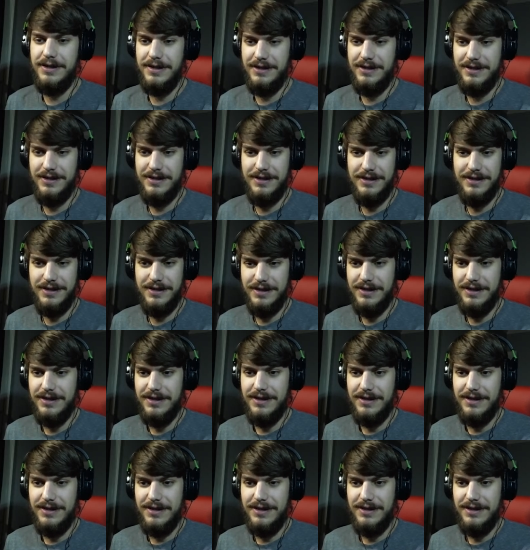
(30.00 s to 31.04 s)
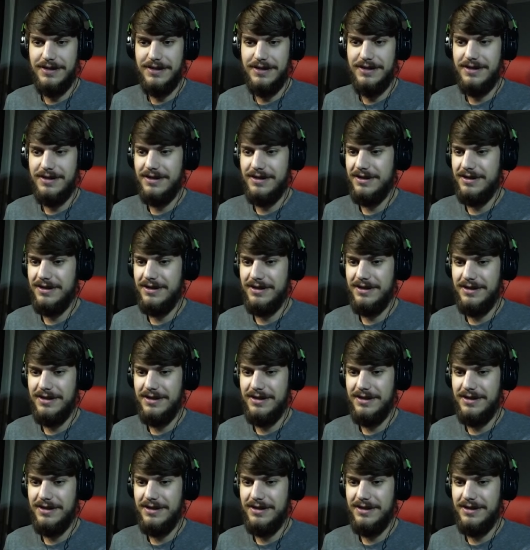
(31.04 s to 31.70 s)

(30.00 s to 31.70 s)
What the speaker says: Nothing is said.